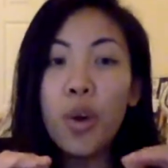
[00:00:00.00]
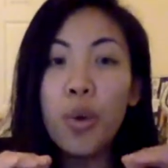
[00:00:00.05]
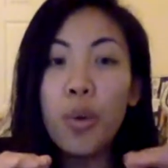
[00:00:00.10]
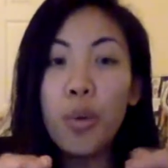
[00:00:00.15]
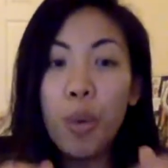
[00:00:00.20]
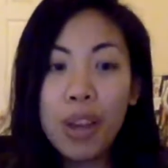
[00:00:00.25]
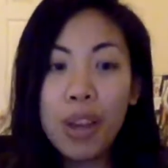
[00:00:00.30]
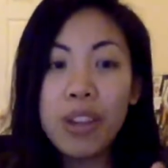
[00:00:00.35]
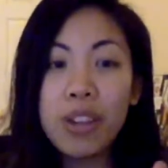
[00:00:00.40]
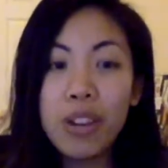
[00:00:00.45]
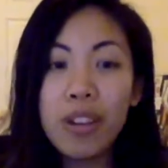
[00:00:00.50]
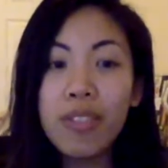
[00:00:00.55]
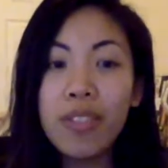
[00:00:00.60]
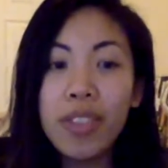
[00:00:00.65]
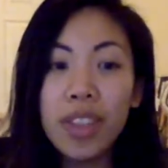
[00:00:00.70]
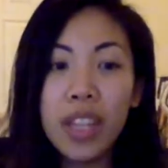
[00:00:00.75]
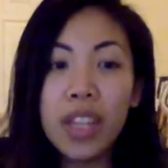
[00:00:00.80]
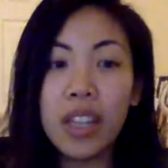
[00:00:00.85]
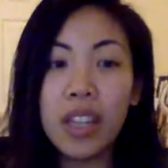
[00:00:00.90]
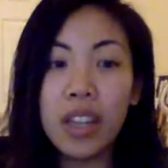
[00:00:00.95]
When you're not
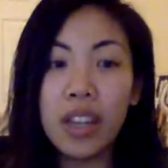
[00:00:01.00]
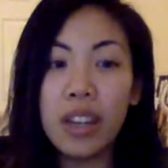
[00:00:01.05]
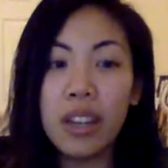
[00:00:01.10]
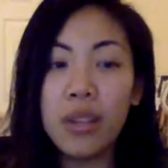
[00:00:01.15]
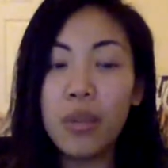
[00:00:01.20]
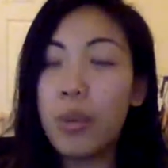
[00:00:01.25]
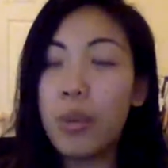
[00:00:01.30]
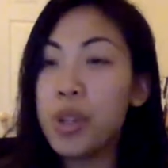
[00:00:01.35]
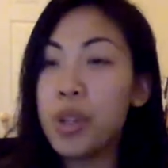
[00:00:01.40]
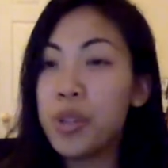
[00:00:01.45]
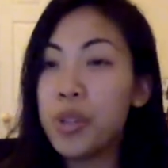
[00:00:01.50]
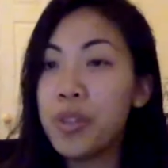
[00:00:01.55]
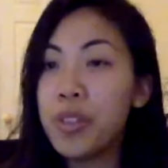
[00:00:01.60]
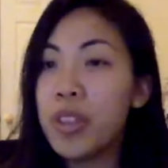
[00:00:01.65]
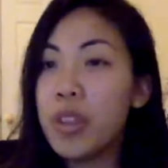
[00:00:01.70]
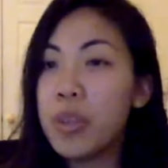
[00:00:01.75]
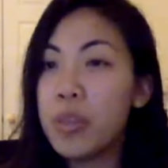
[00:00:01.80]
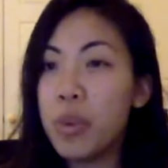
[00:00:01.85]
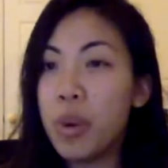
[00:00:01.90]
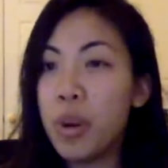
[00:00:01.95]
feeling good, when you're
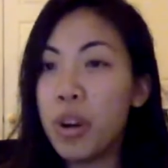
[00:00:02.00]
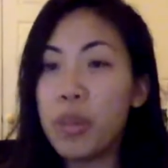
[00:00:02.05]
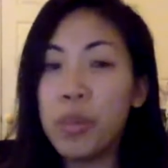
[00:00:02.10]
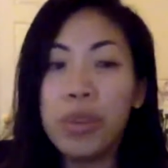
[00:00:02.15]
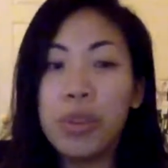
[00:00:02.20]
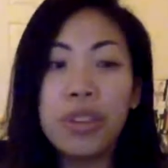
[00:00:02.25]
feeling bored,